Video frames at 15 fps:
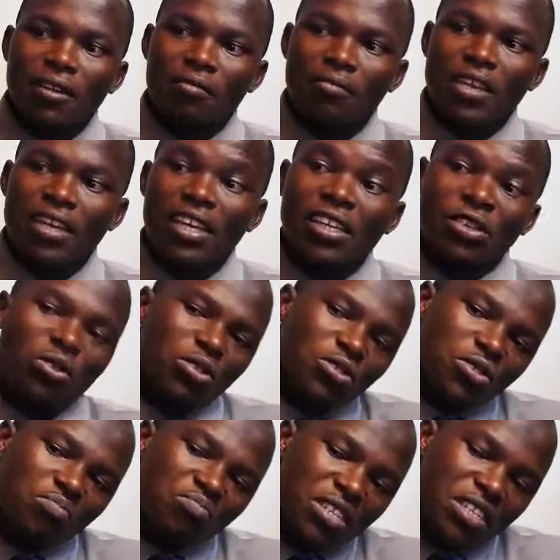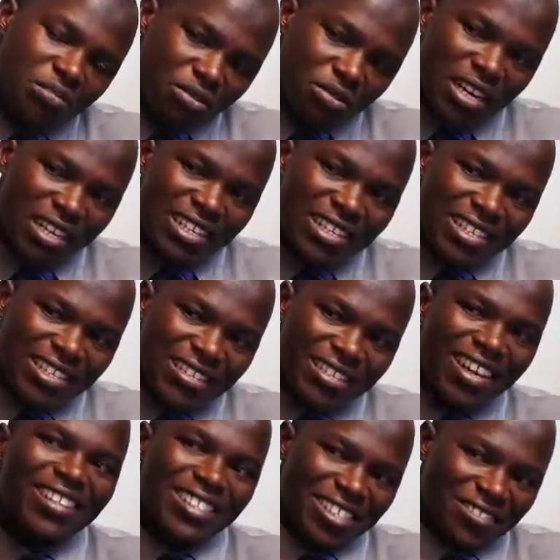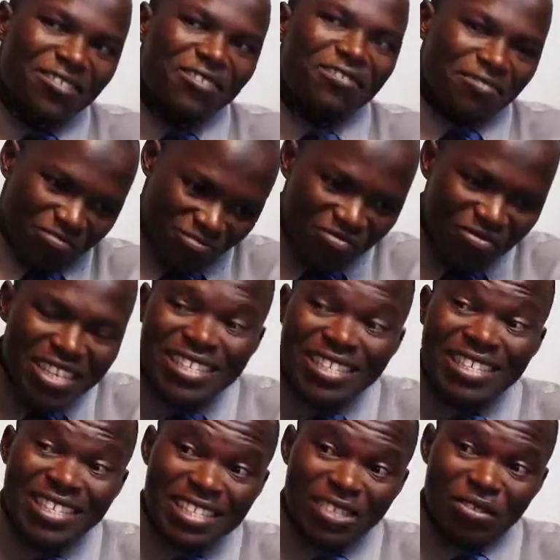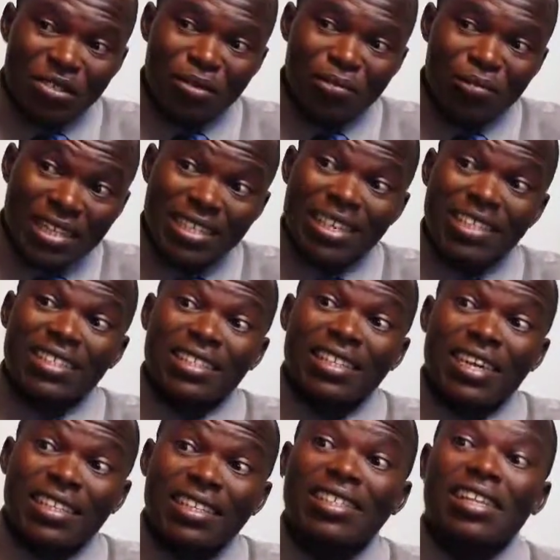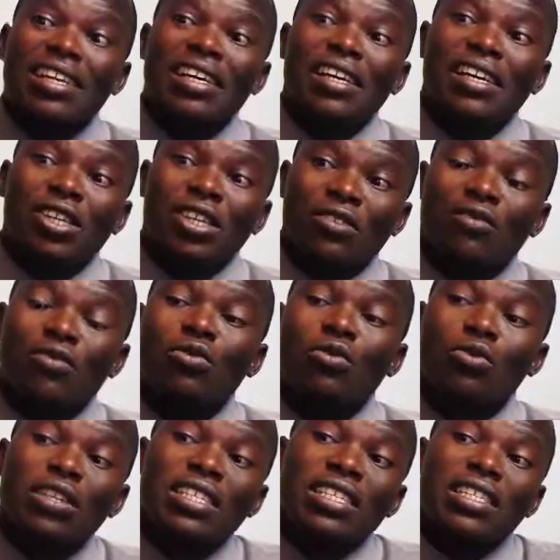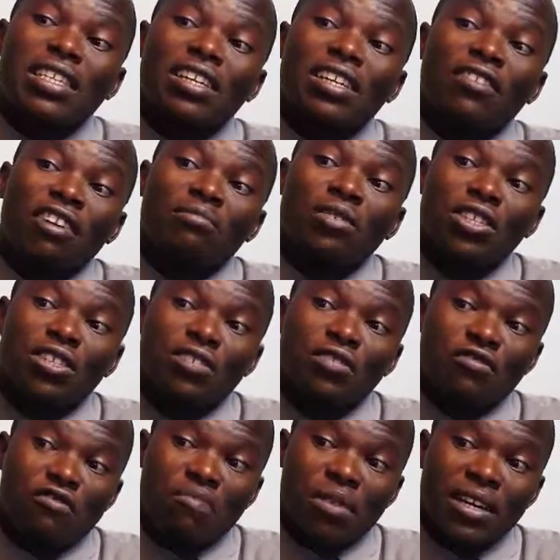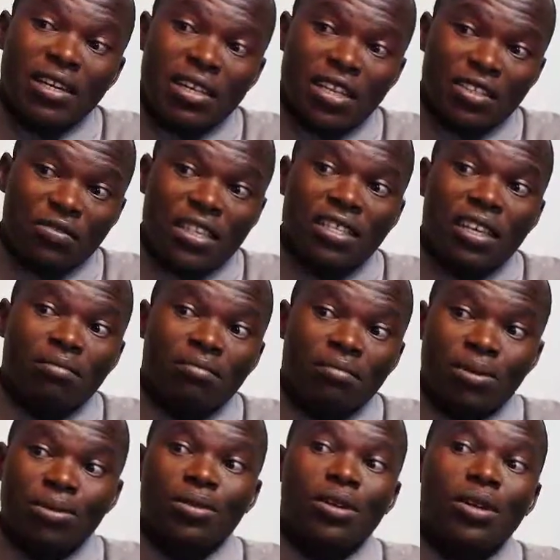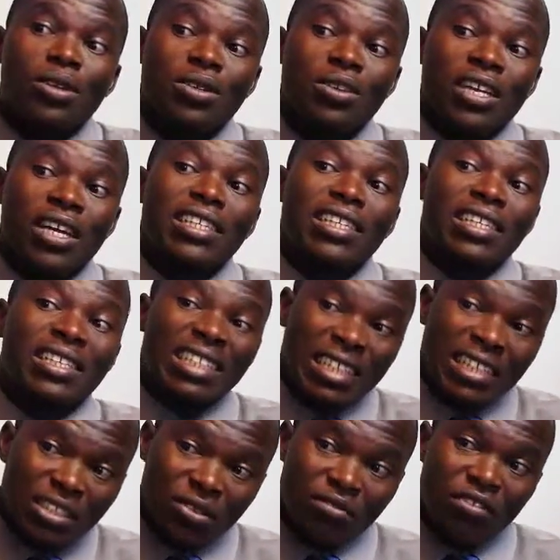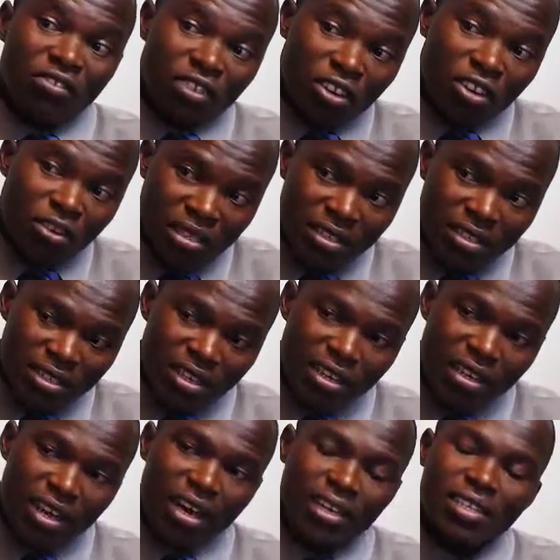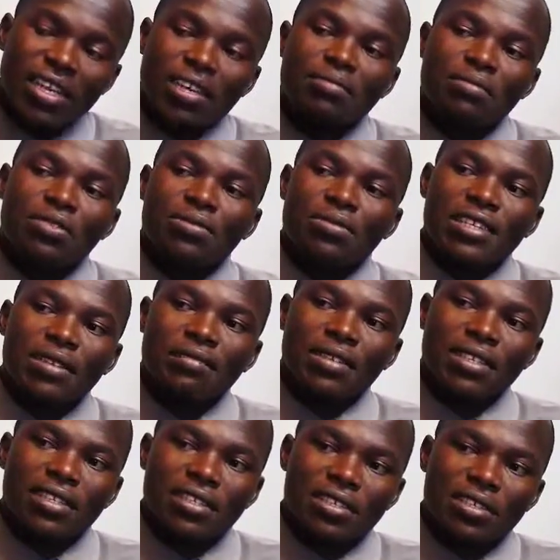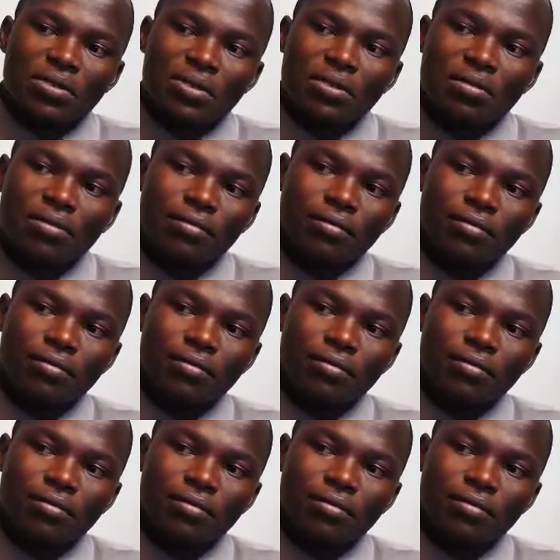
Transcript: And also people, lastly, that have diseases of the pancreas, like you have chronic inflammation of your pancreas, for example, you're at a greater risk of developing type 2 diabetes as well.